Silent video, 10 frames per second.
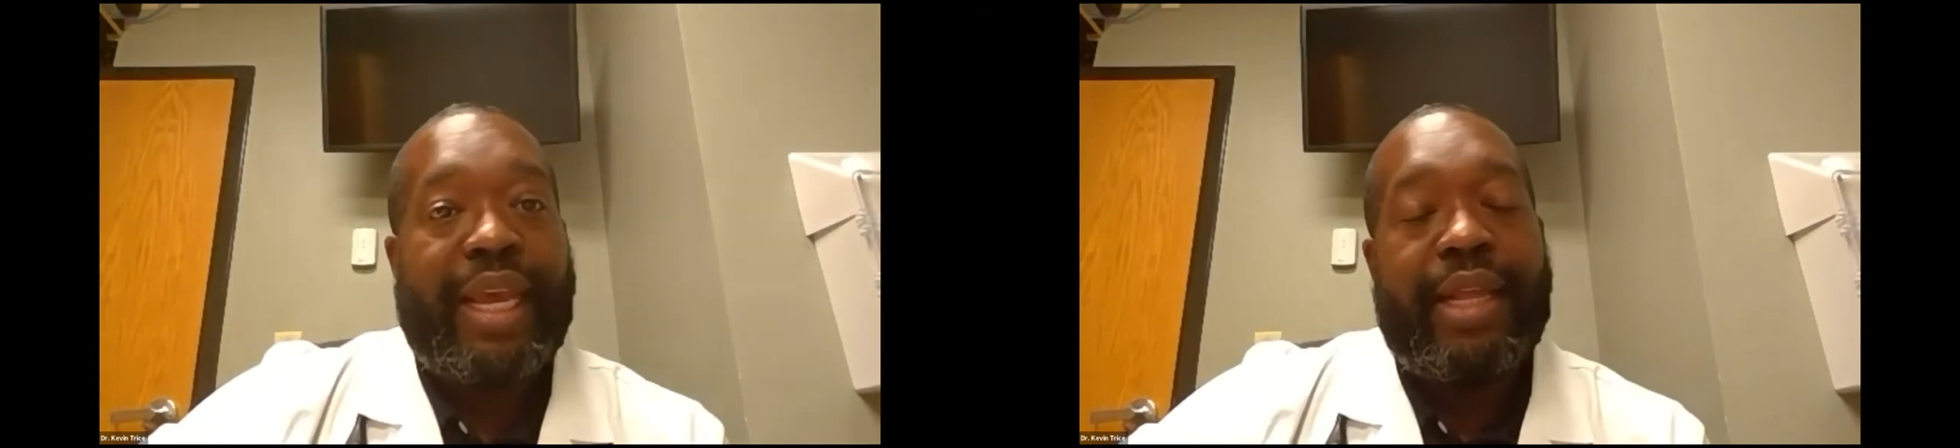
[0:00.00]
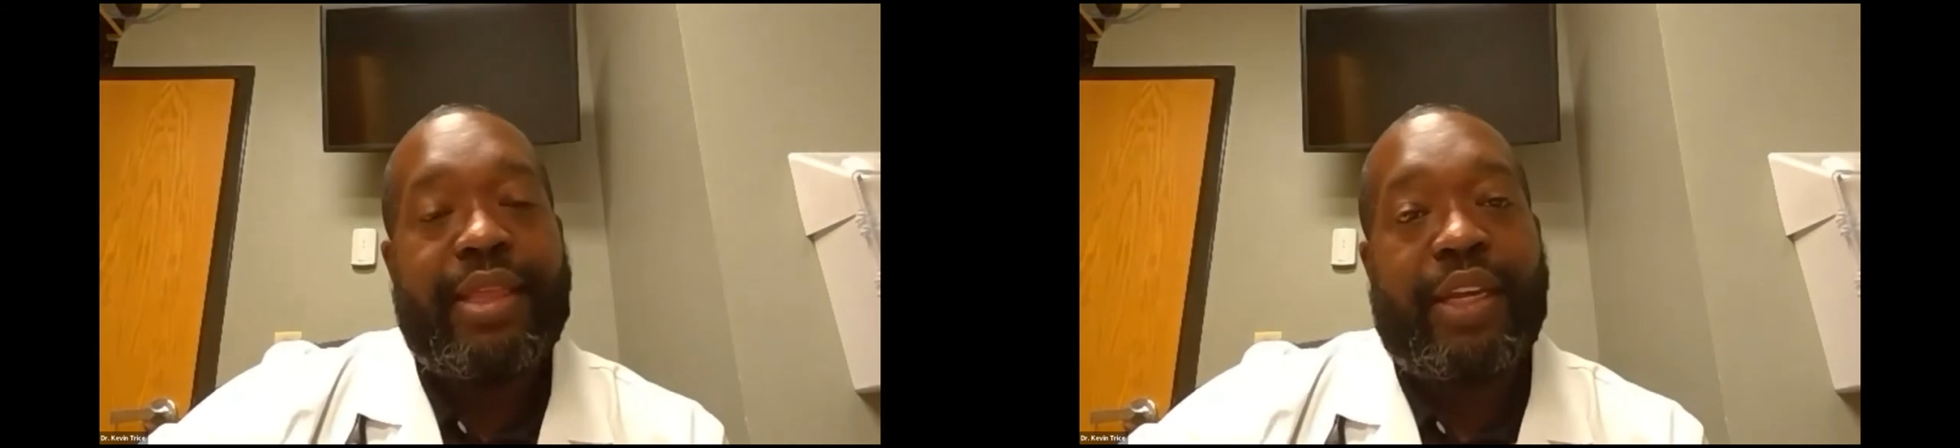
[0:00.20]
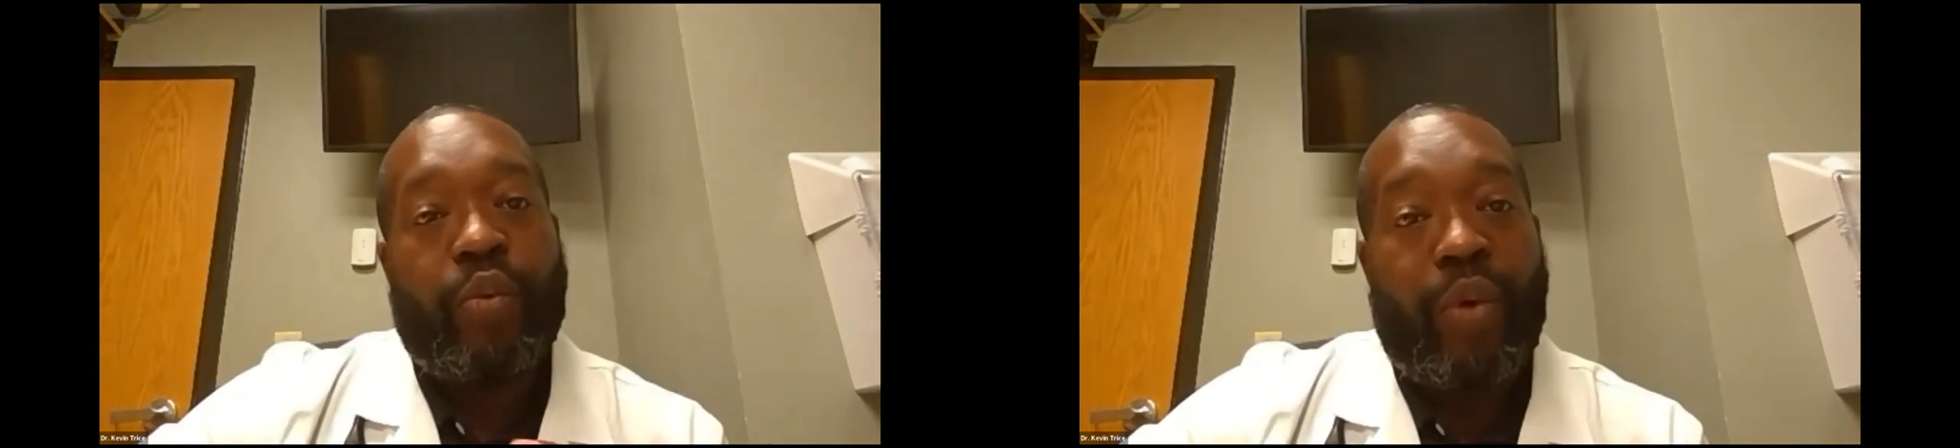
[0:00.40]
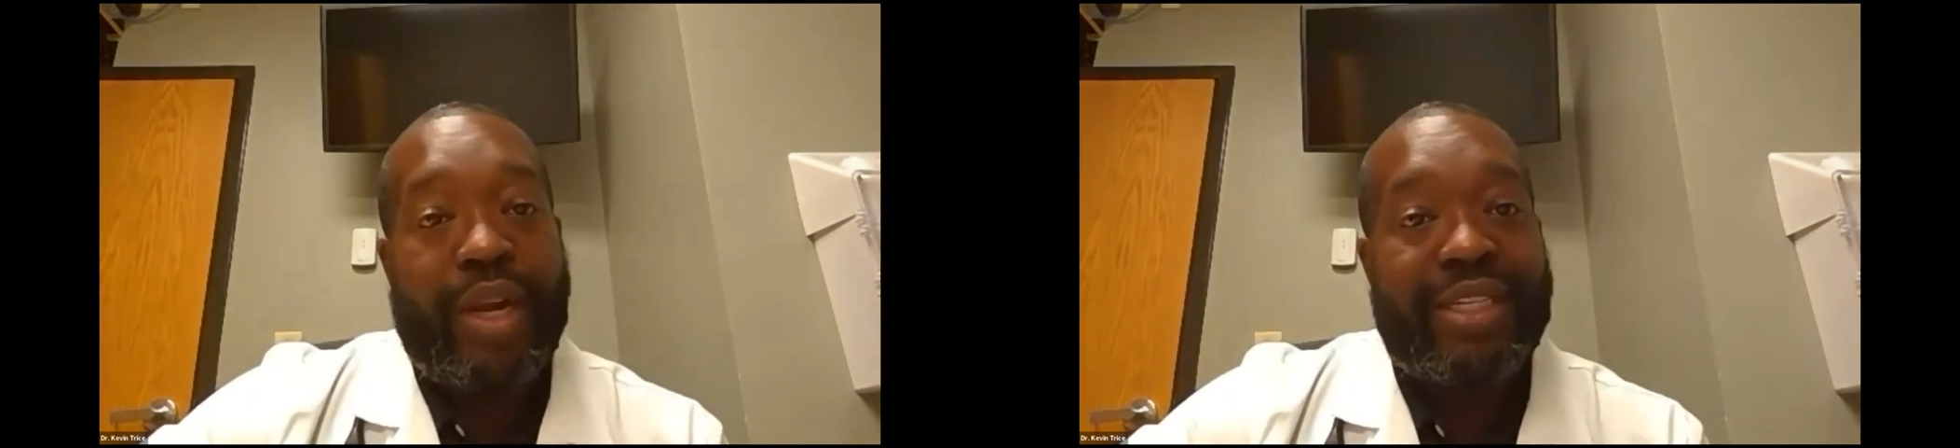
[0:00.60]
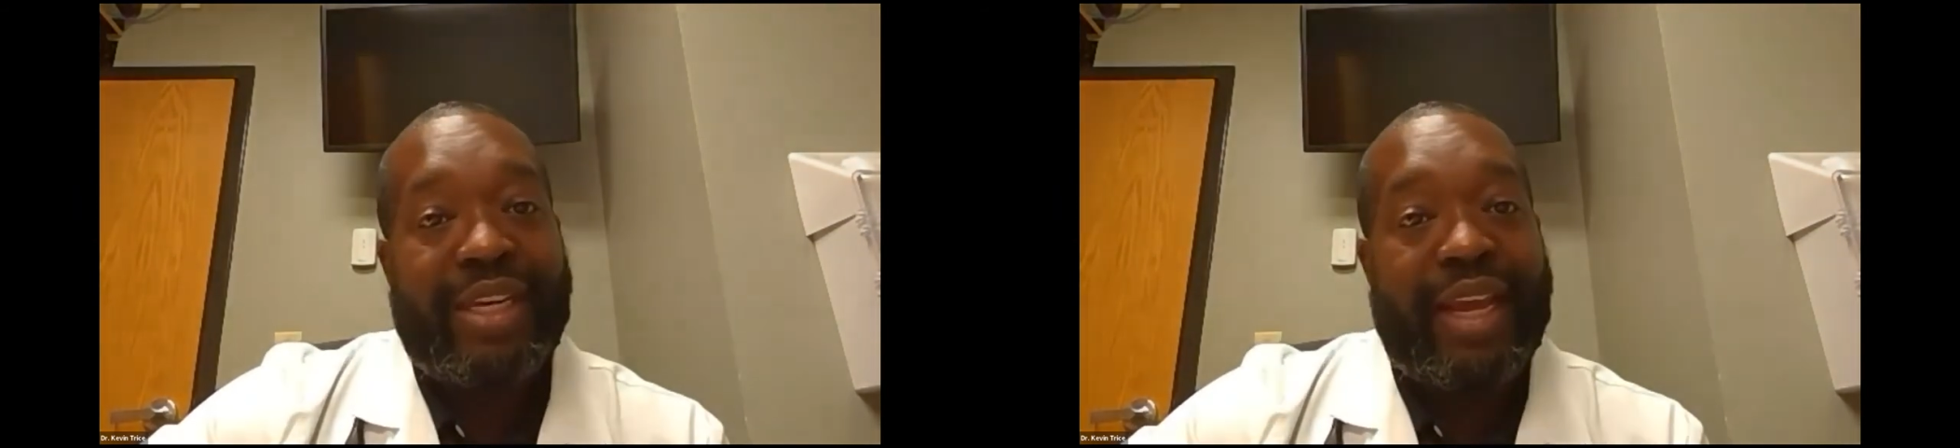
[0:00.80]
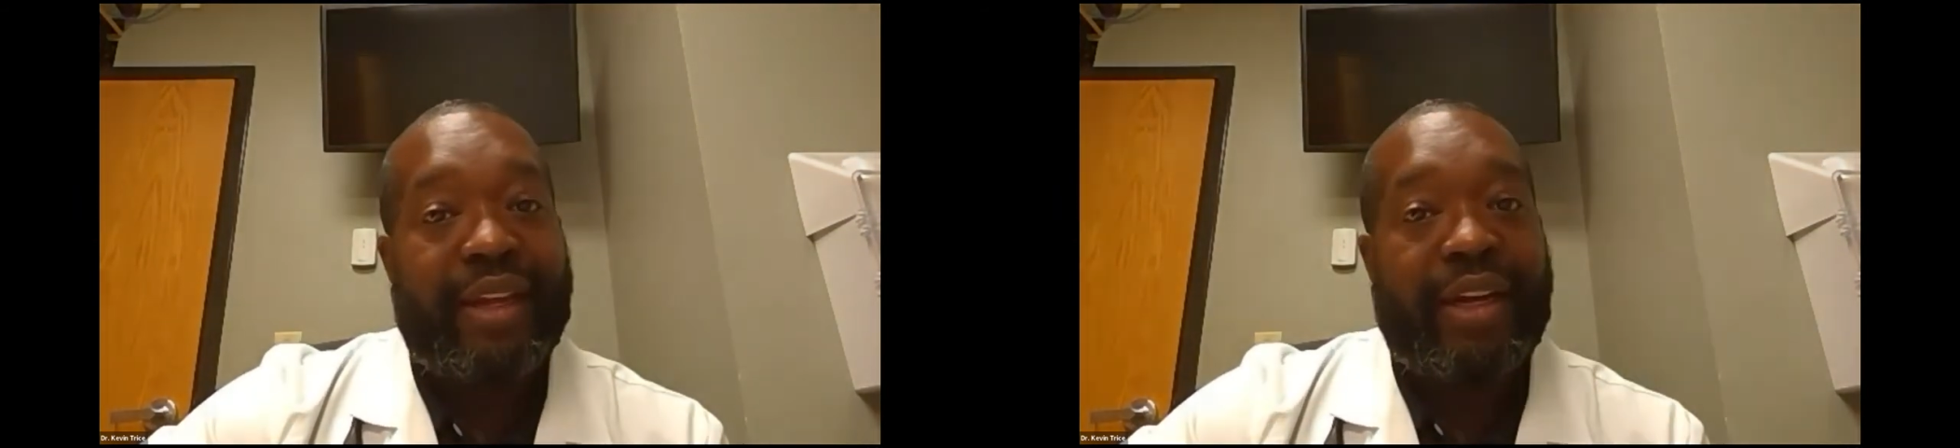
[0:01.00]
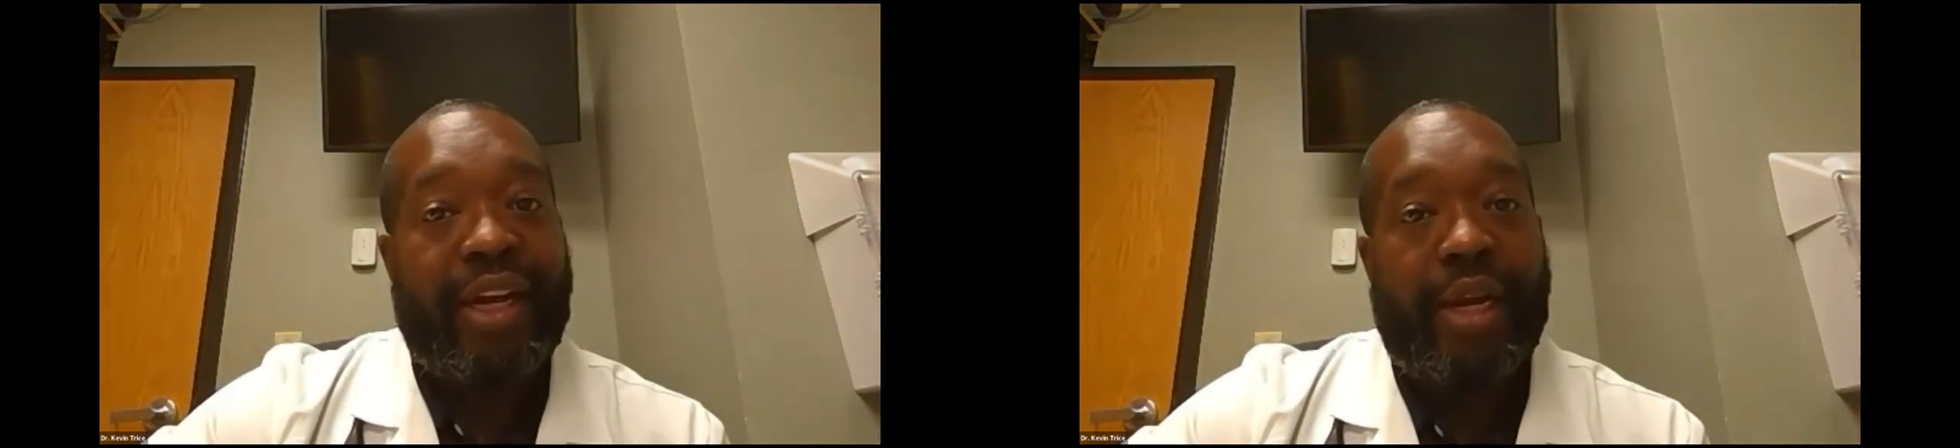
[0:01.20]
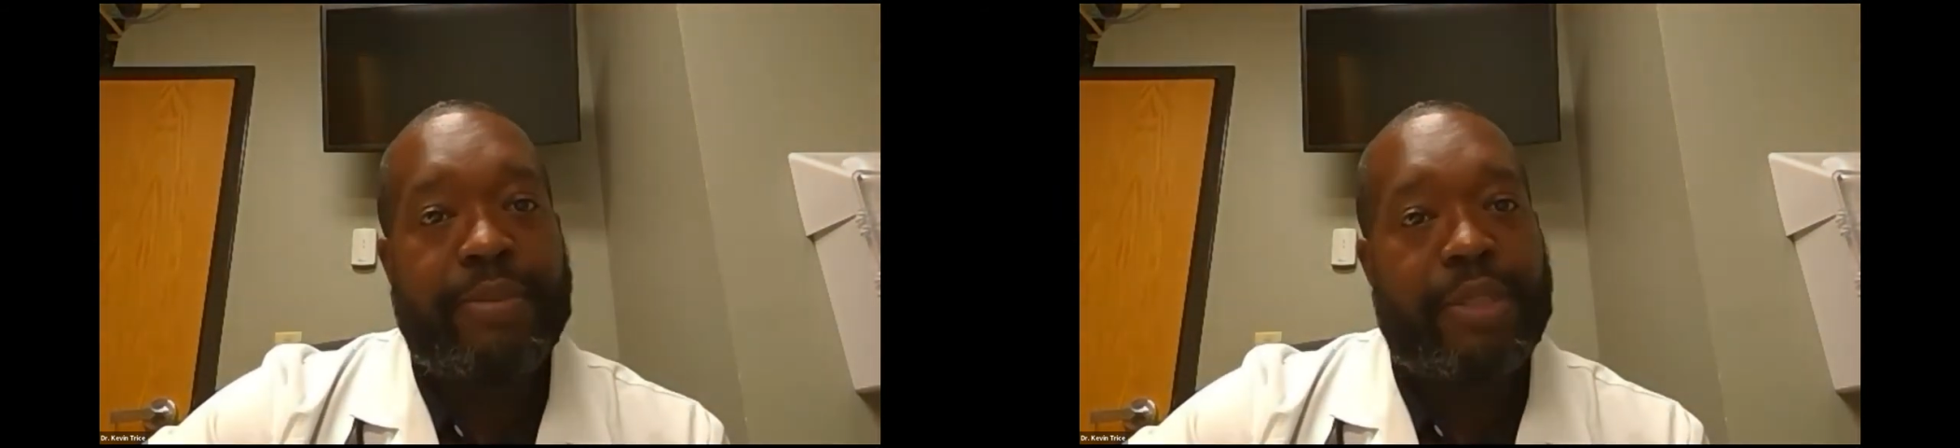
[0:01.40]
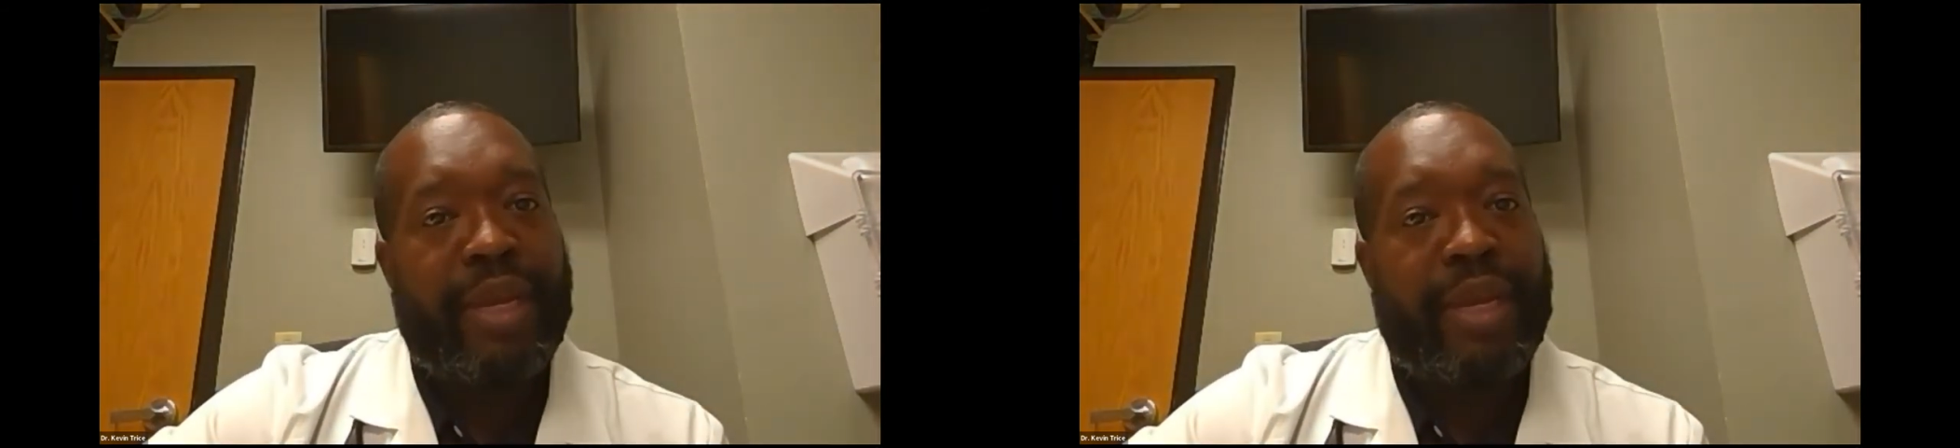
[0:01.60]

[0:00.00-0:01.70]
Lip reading: And then once the data comes,